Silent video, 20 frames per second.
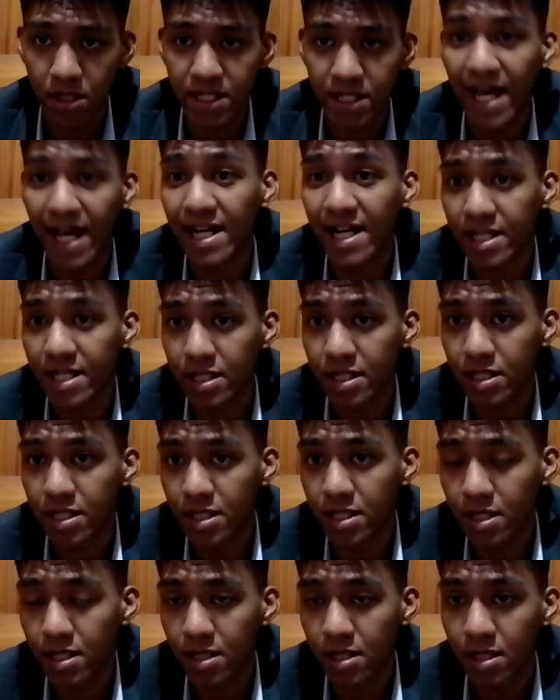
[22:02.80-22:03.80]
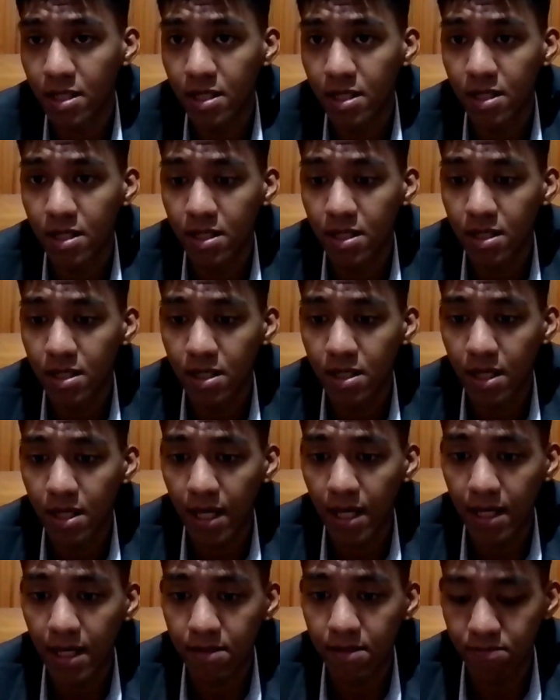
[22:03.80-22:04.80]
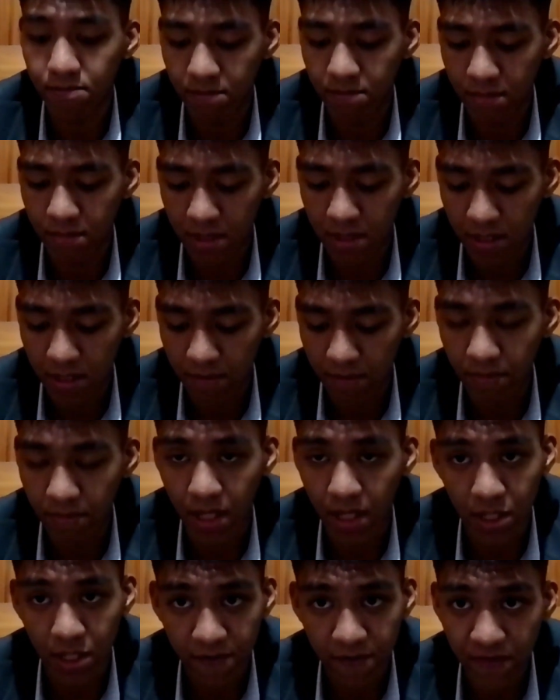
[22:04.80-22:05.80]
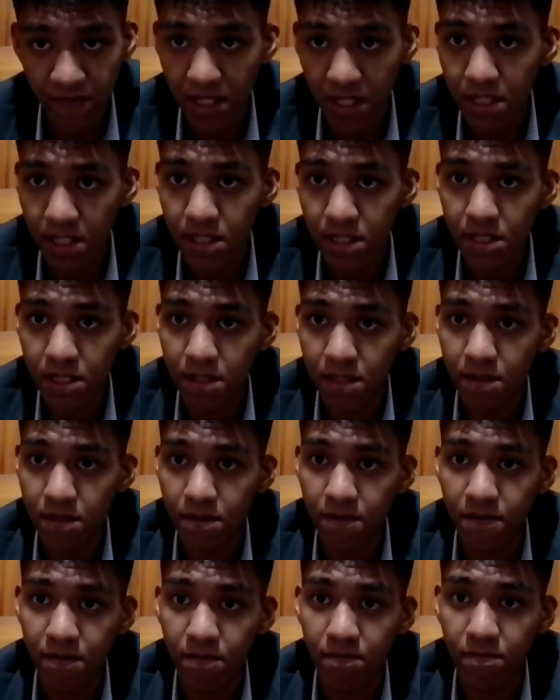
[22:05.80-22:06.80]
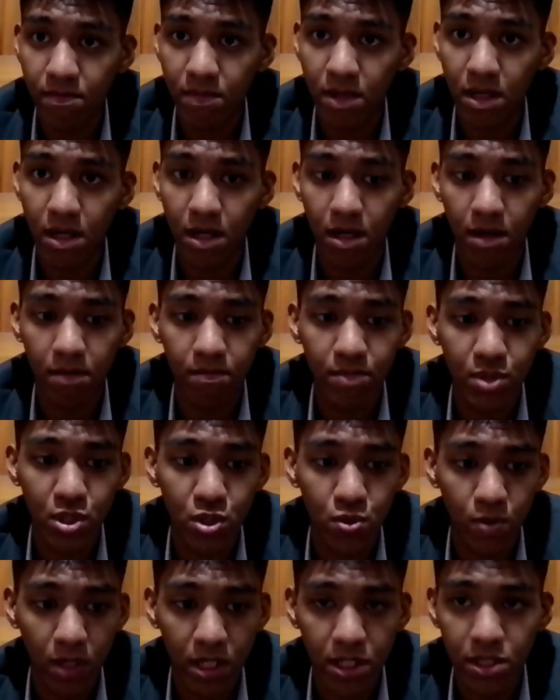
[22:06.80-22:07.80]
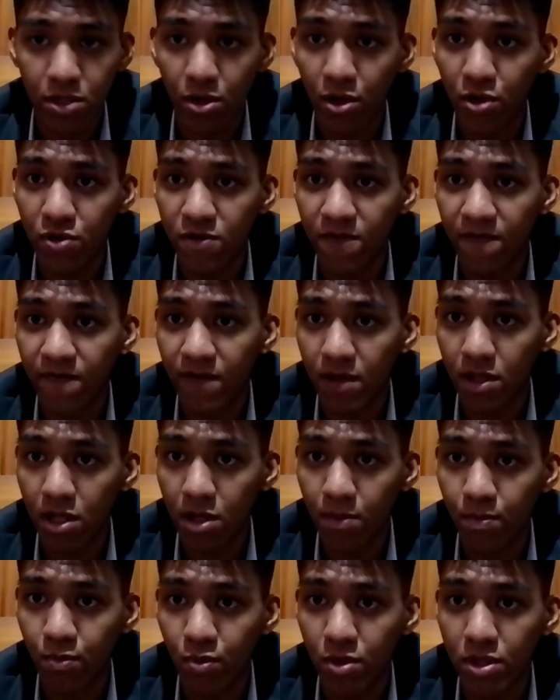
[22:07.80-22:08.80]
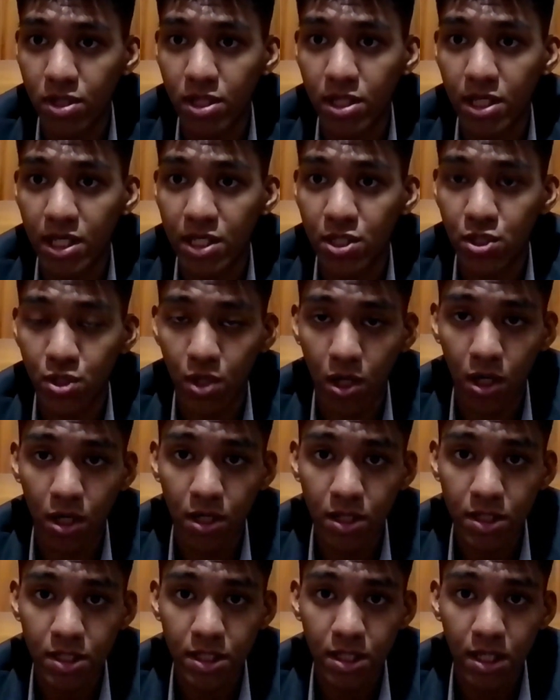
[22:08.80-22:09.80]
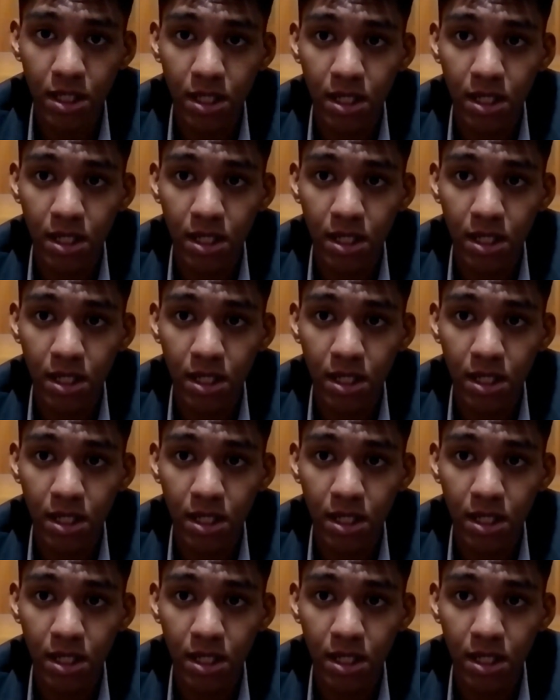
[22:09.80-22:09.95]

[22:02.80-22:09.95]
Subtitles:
talents. And because of these, the streets started to fill up with these songs.